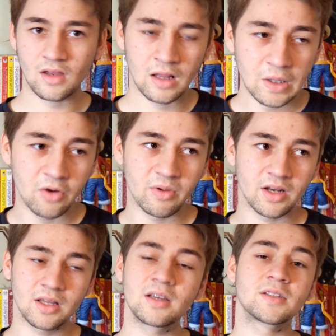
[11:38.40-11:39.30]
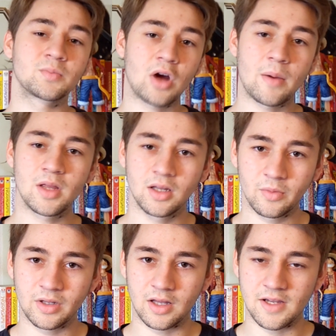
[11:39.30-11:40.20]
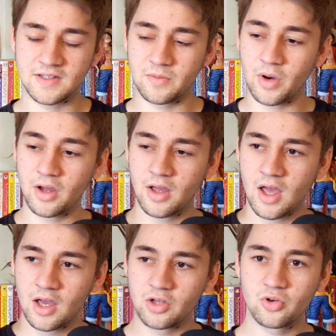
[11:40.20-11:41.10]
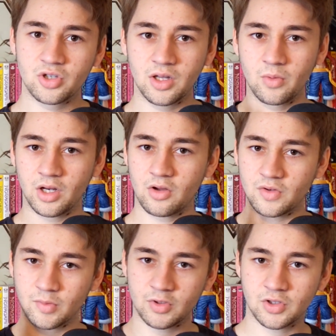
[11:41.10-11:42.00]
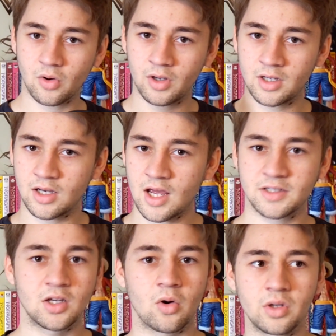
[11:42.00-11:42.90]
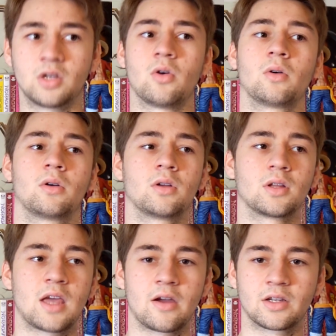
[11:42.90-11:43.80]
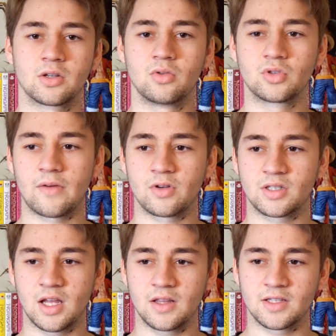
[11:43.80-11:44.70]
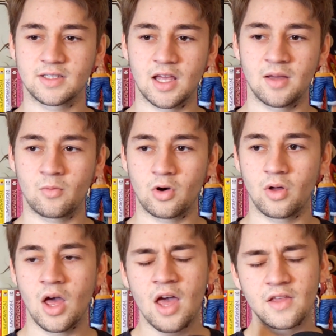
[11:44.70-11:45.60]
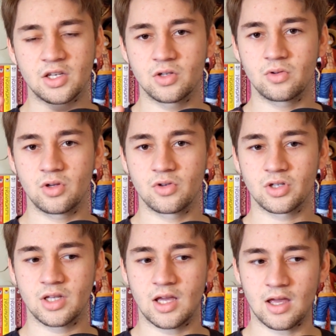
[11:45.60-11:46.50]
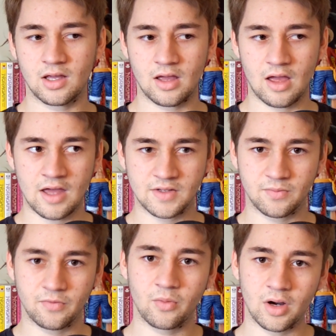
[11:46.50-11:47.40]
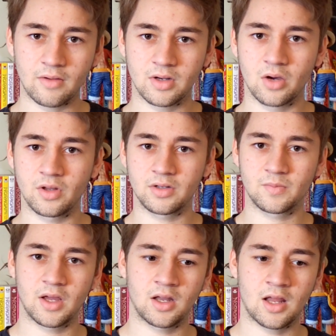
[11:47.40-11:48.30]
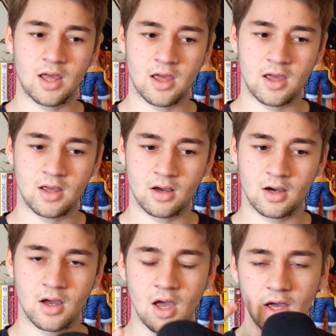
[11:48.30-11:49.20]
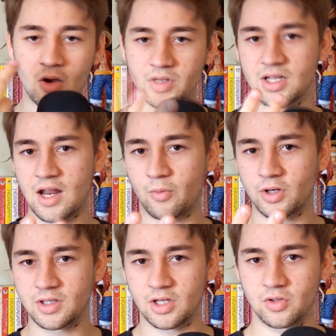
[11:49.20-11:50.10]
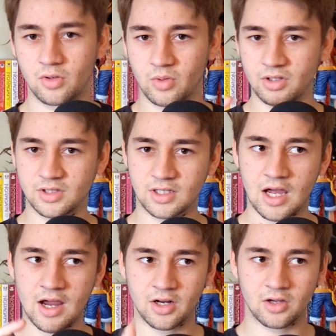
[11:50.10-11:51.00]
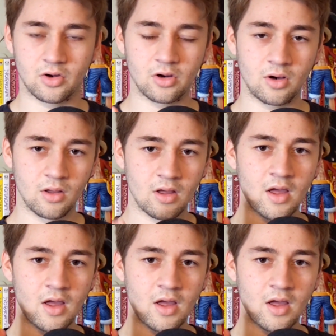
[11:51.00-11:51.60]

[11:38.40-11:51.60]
a little bit is probably a little bit lazy. But usually when it goes from the story to the next, the only character who's ever stayed the same, well, they do usually, as for what I know, there's been a, he always kind of works in a duo where there's a guy and a girl.